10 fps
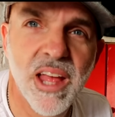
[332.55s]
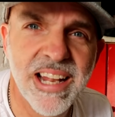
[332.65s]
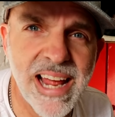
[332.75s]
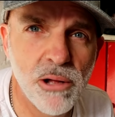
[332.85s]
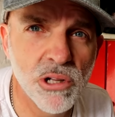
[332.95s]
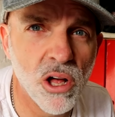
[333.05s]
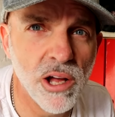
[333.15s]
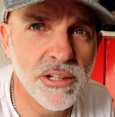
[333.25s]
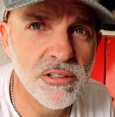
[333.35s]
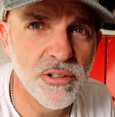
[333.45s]
an
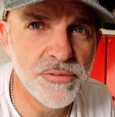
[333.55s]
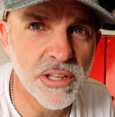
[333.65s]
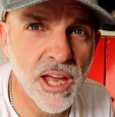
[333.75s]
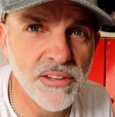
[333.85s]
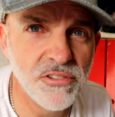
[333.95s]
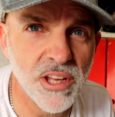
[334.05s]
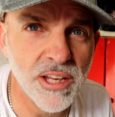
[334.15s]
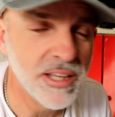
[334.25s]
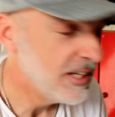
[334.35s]
outline of your casing,